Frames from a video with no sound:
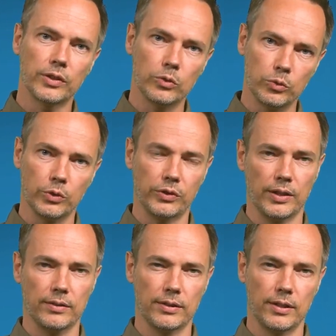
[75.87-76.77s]
The more
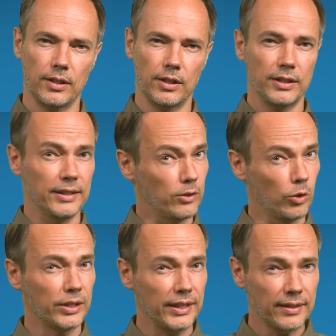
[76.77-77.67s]
concrete, the
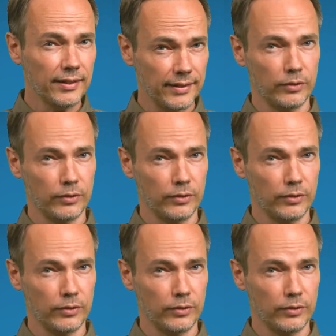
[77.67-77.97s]
better.